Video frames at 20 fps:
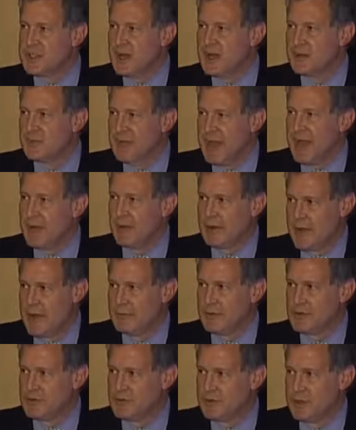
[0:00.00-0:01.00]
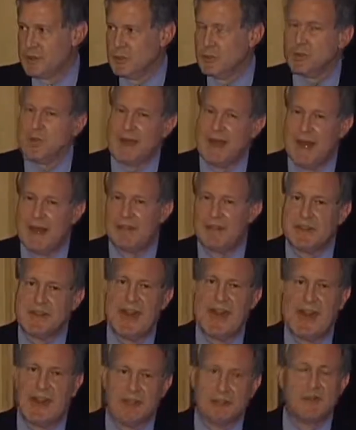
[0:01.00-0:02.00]
studied biochemistry, you will have
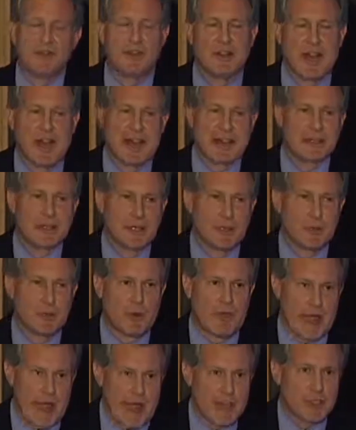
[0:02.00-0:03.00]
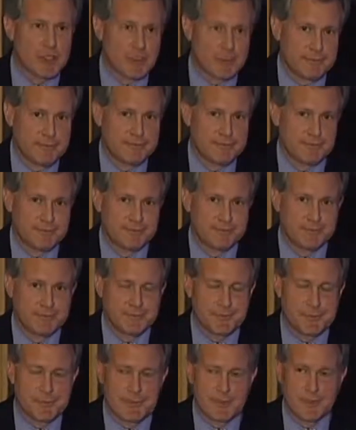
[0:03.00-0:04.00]
an anaphylactic reaction.
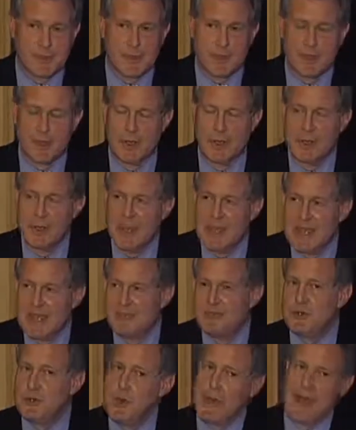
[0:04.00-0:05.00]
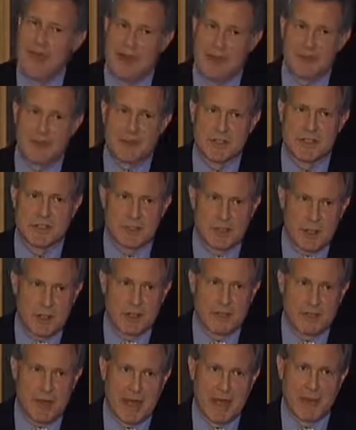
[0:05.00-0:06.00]
If you haven't
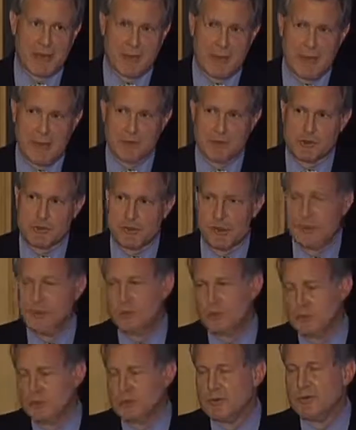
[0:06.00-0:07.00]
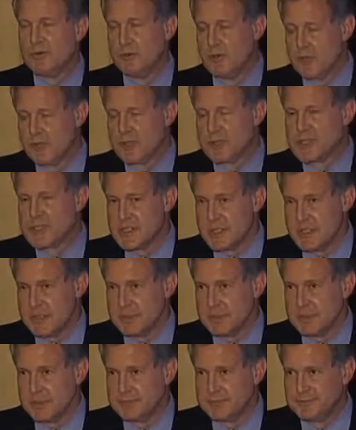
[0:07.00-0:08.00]
studied biochemistry, you will fall
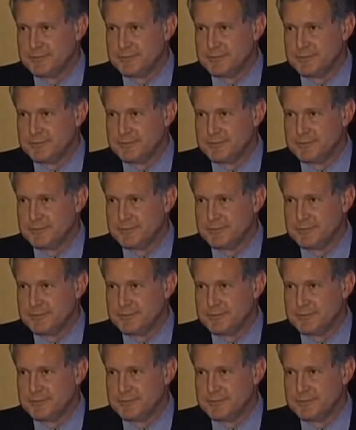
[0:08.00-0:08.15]
asleep.